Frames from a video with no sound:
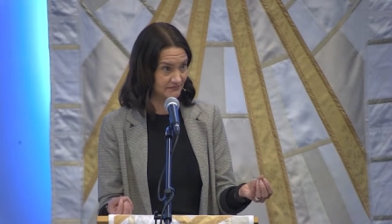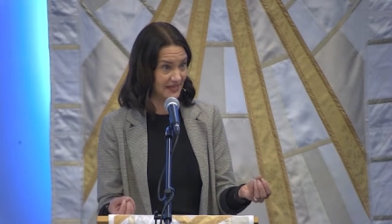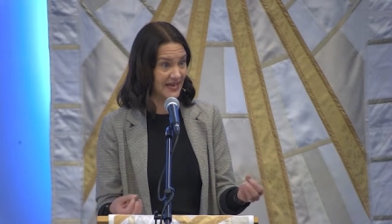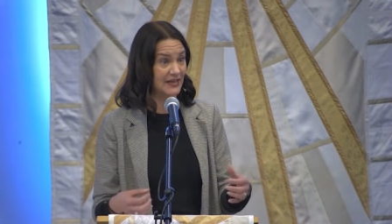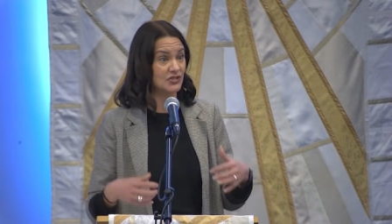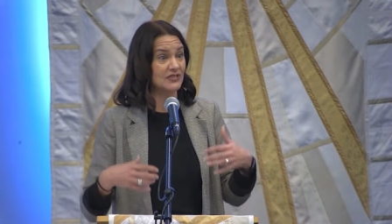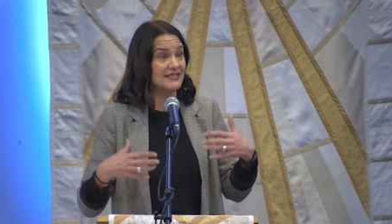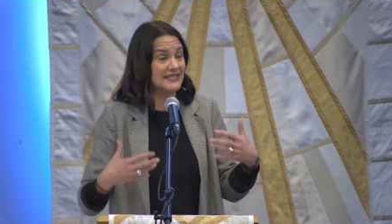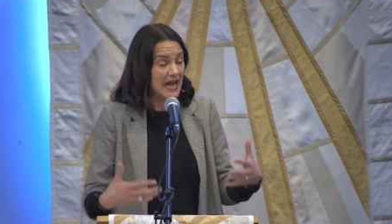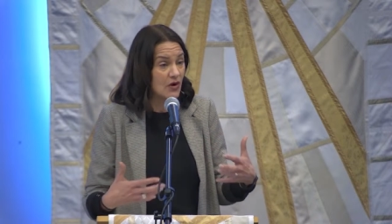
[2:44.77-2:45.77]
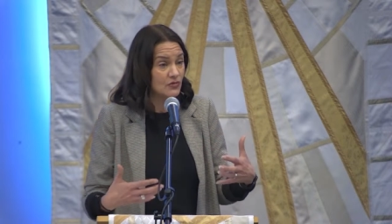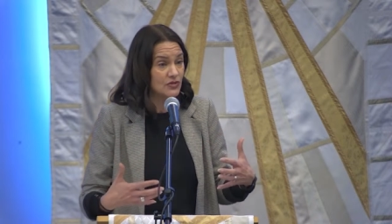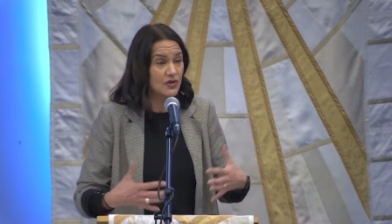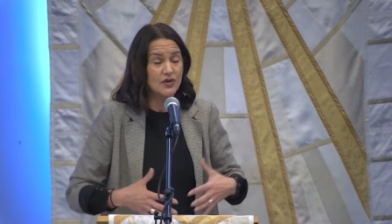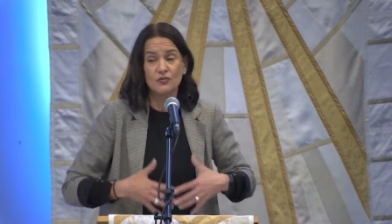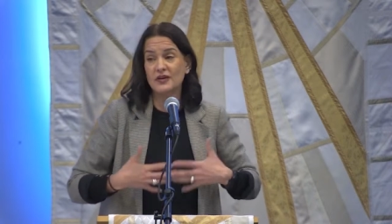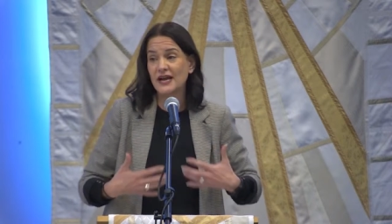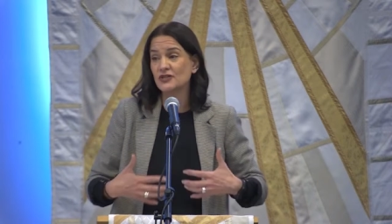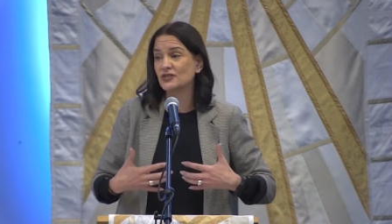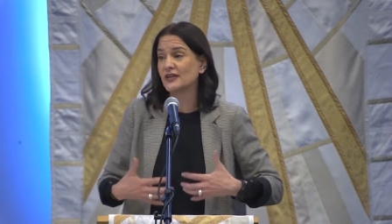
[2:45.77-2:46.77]
And actually, doubt would
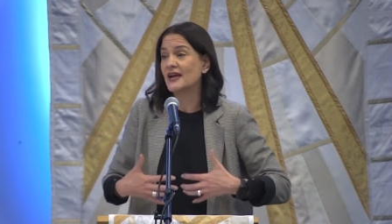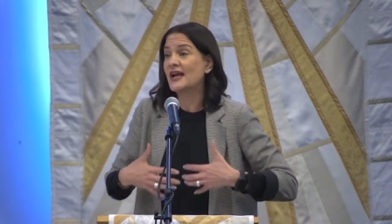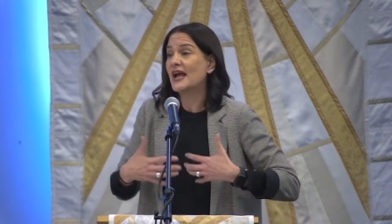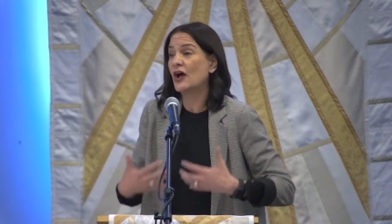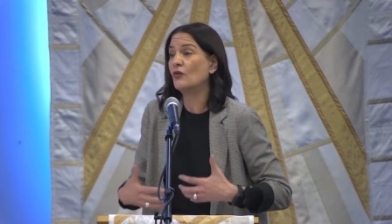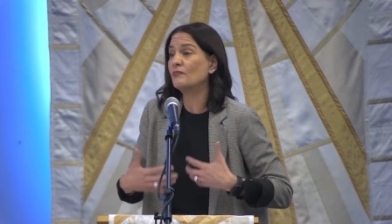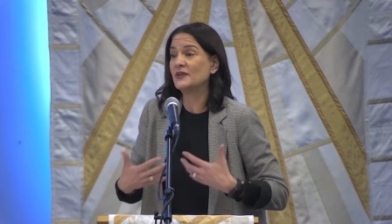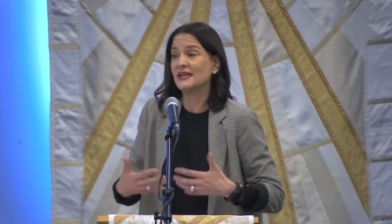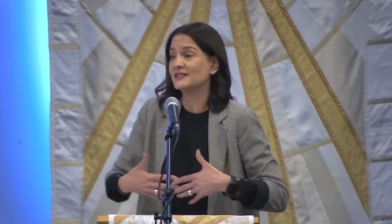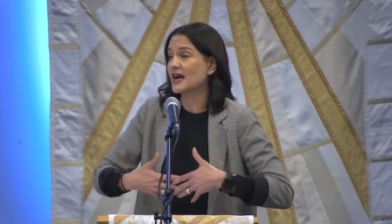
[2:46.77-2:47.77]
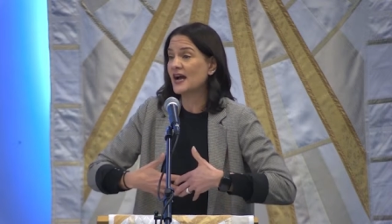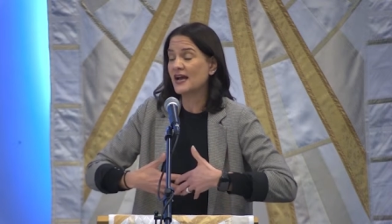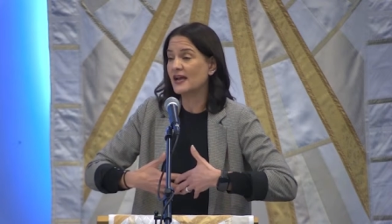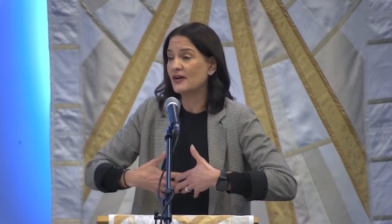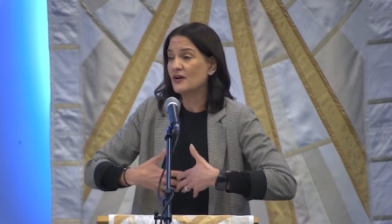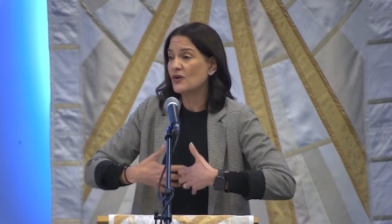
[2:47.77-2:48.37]
actually help me as I